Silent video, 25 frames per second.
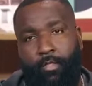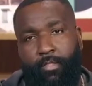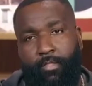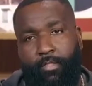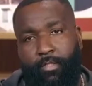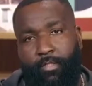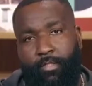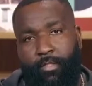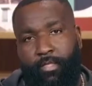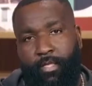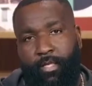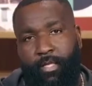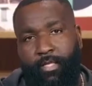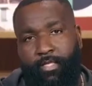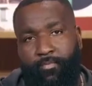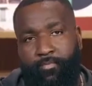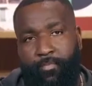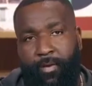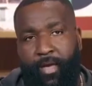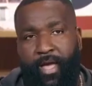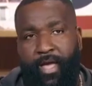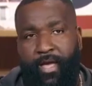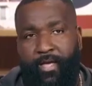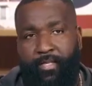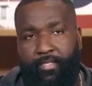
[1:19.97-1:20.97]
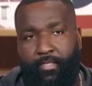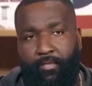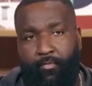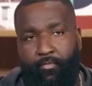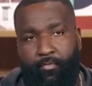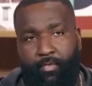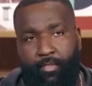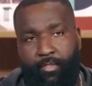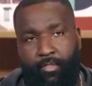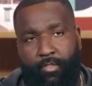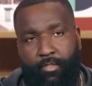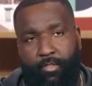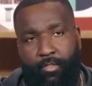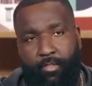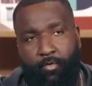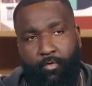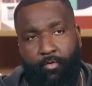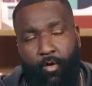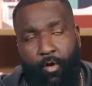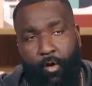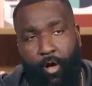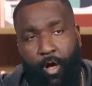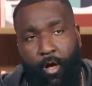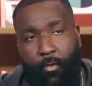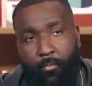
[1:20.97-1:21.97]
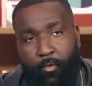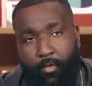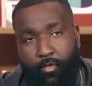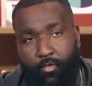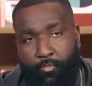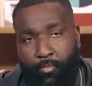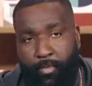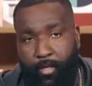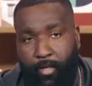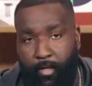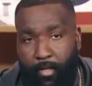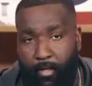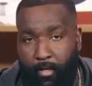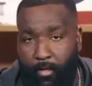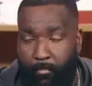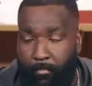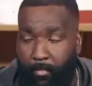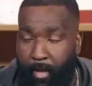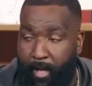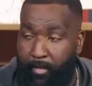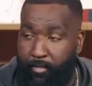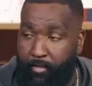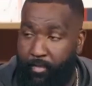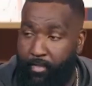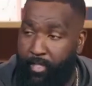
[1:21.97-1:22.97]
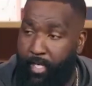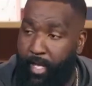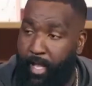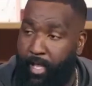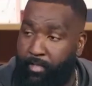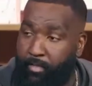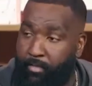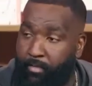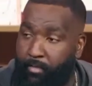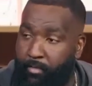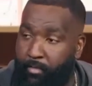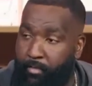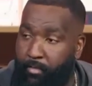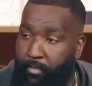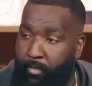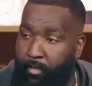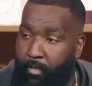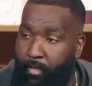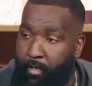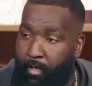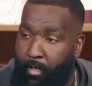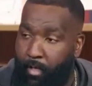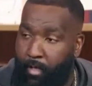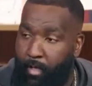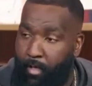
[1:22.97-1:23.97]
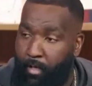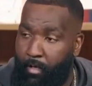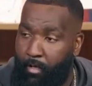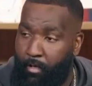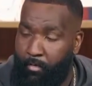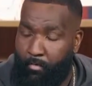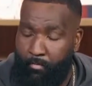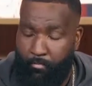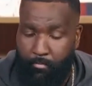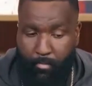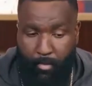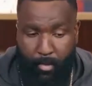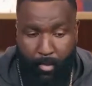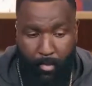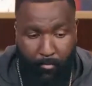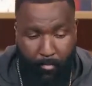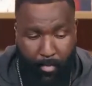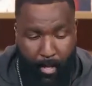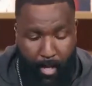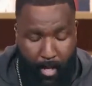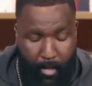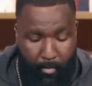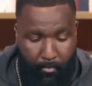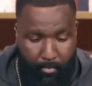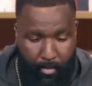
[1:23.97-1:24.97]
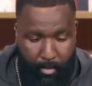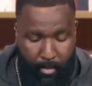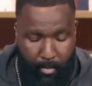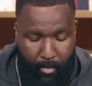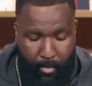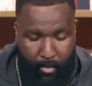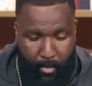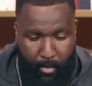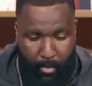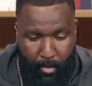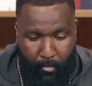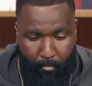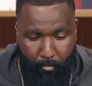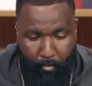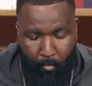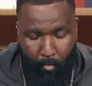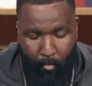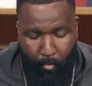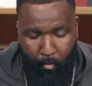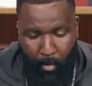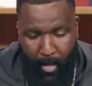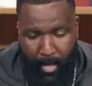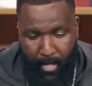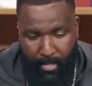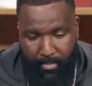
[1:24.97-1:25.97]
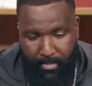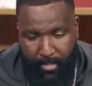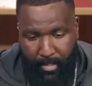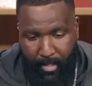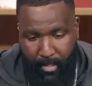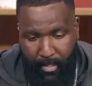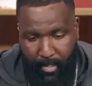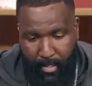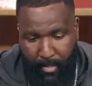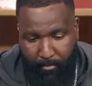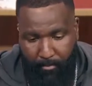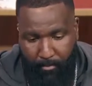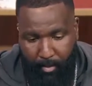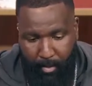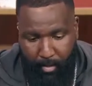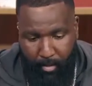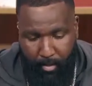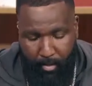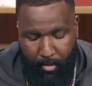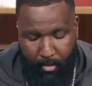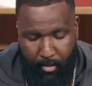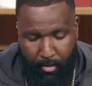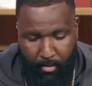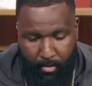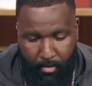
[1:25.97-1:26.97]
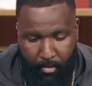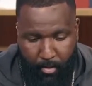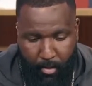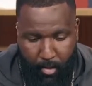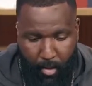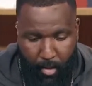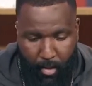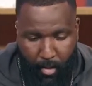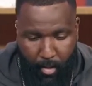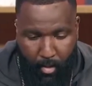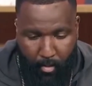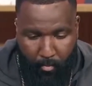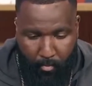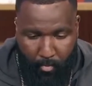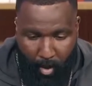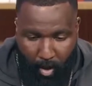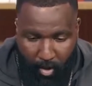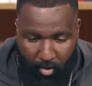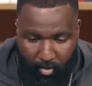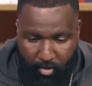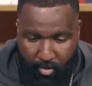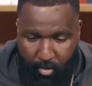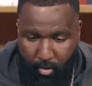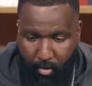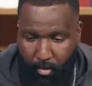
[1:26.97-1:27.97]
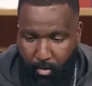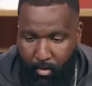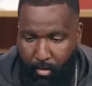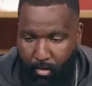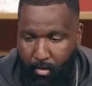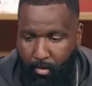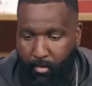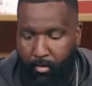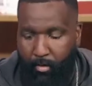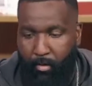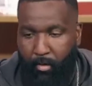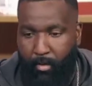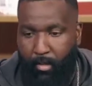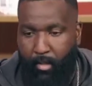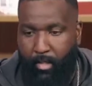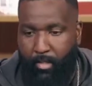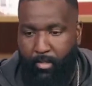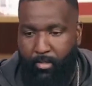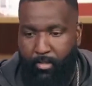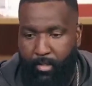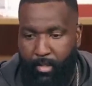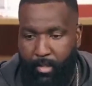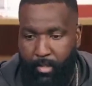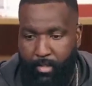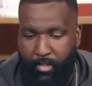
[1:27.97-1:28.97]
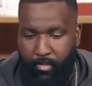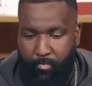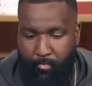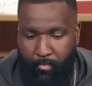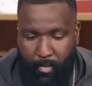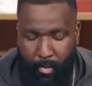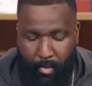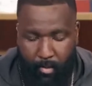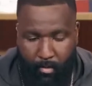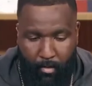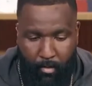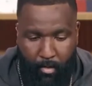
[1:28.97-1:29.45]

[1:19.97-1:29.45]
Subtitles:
his passing was, almost bigger than Michael Jackson, in my opinion. And why I say that, because personally, it touched me,